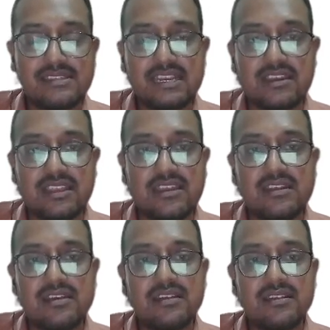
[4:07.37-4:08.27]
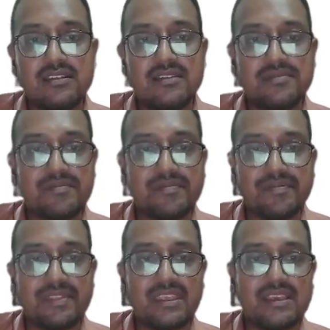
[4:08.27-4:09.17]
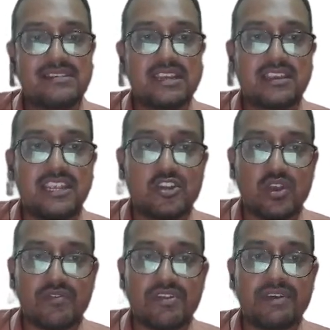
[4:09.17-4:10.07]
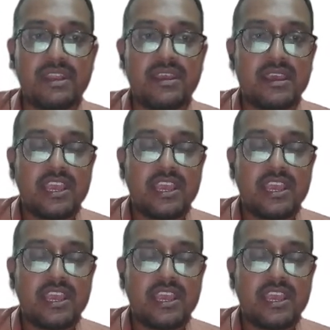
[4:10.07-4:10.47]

Is it clear? Is it clear to everyone?